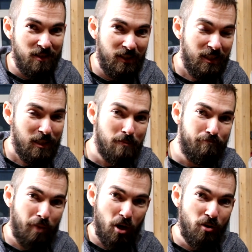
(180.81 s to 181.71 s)
the
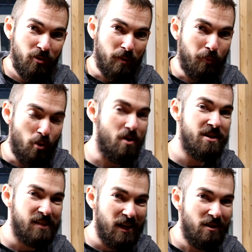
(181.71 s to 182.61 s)
bone, the
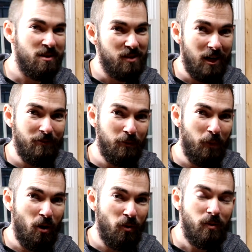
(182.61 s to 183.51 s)
porous areas of the
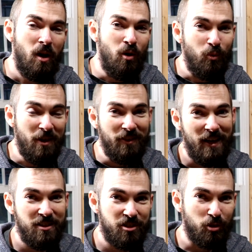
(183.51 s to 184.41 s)
bone, with
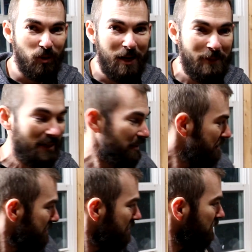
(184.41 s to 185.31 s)
a ceramic
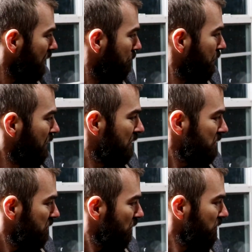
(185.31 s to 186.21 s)
slip.
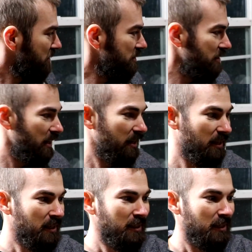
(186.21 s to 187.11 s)
So this is
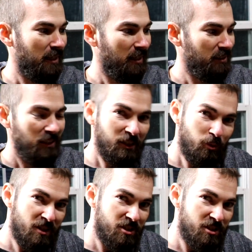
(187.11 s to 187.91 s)
a liquid